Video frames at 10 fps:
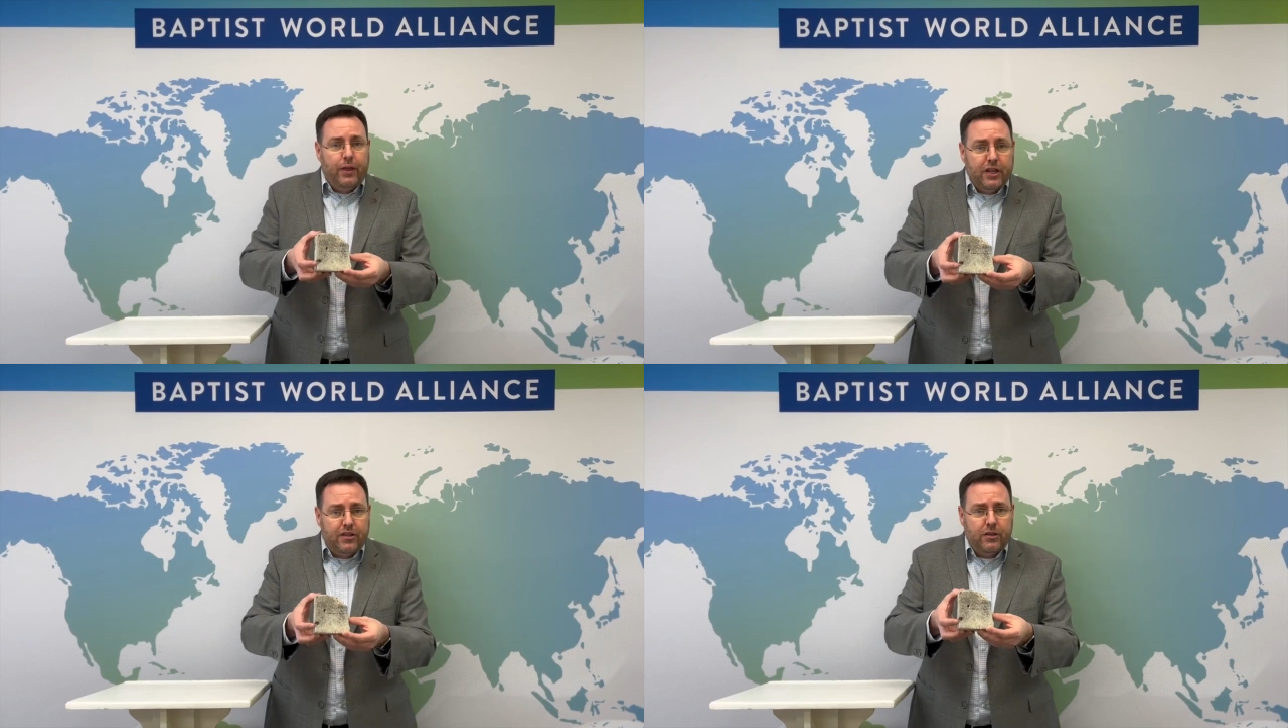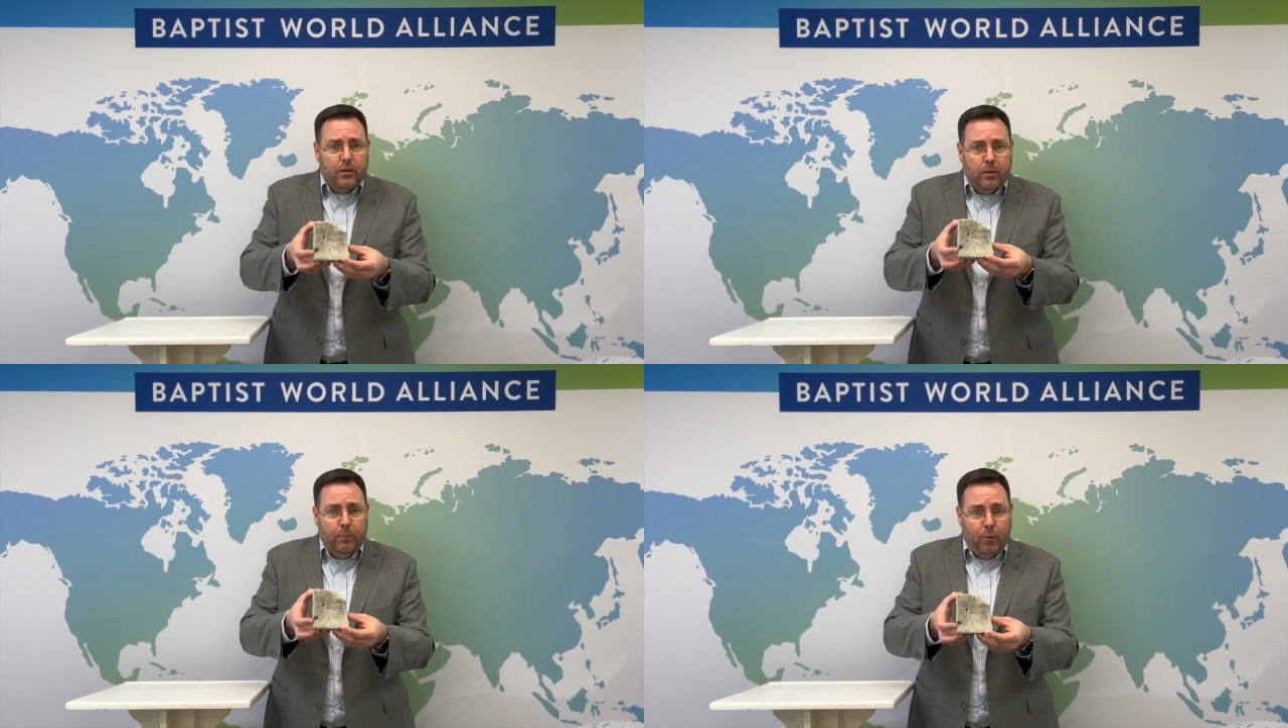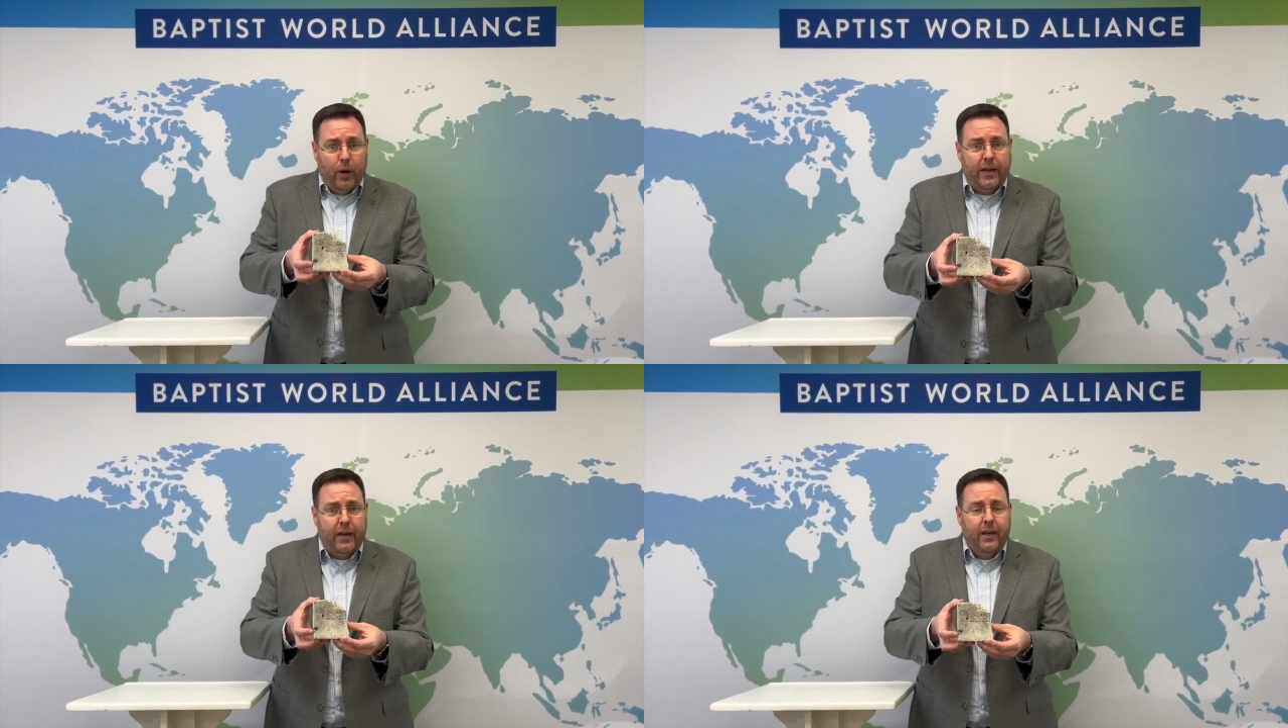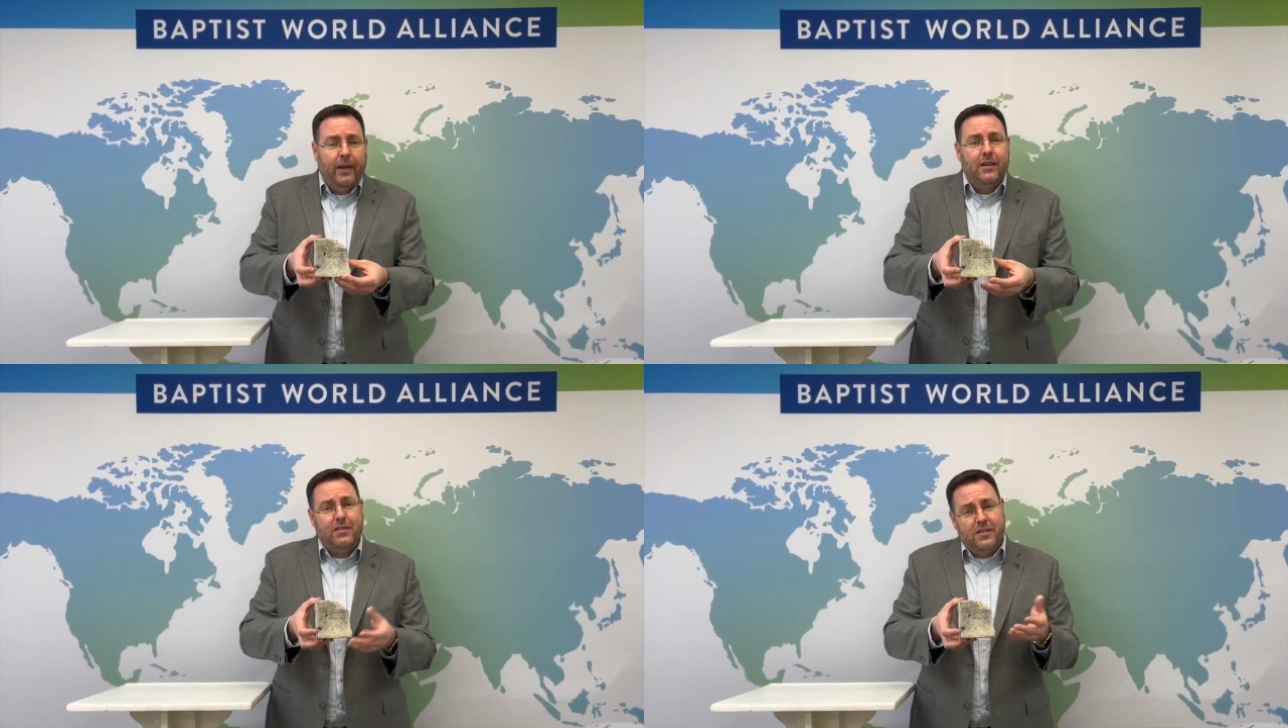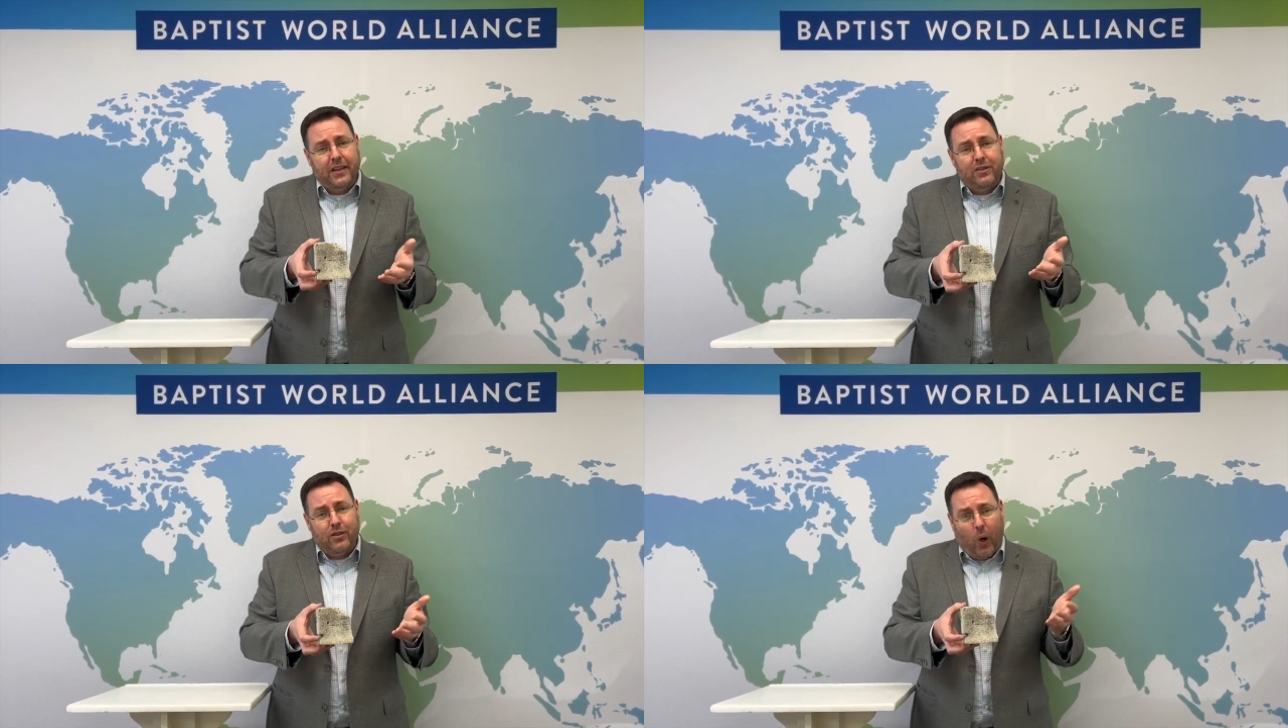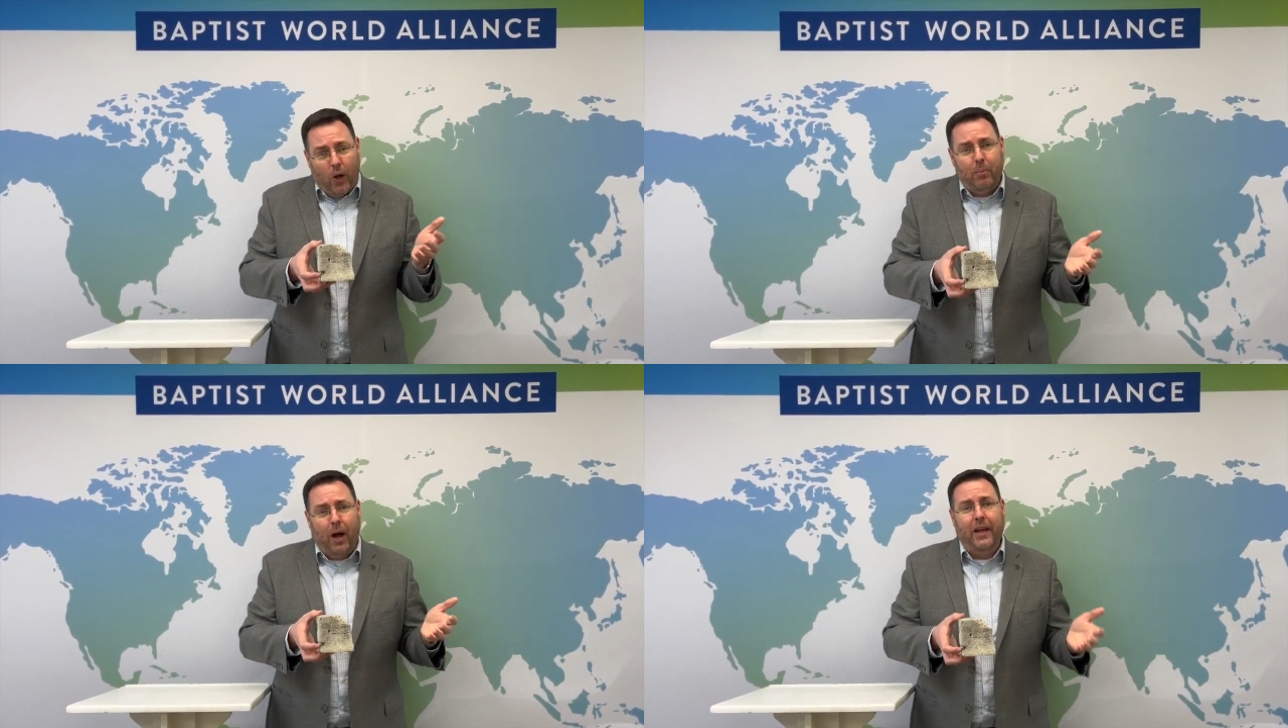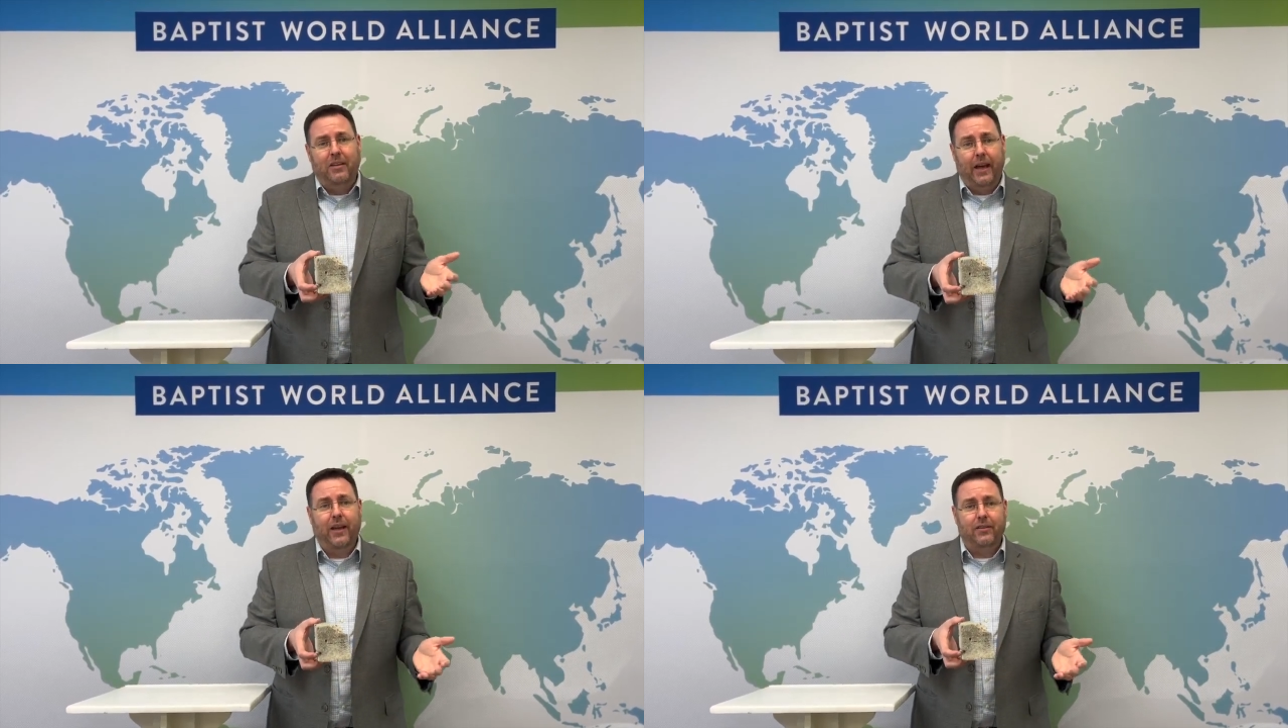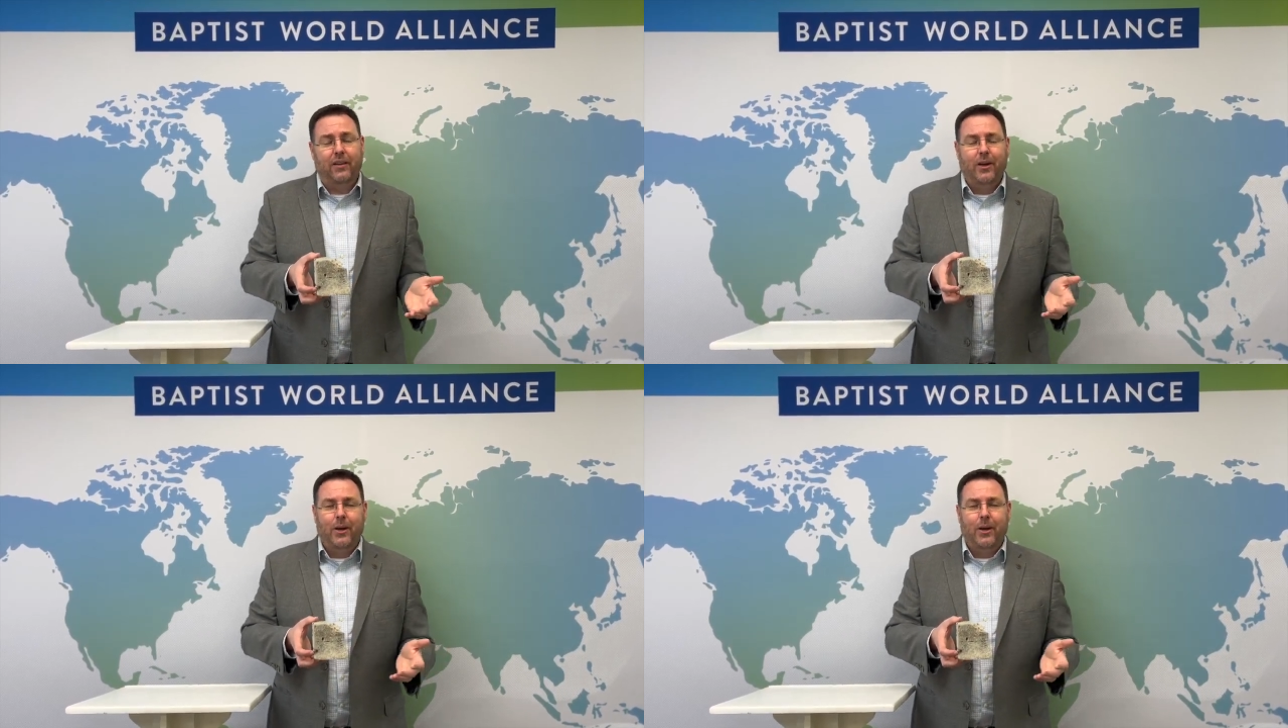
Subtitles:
This brick sits on my desk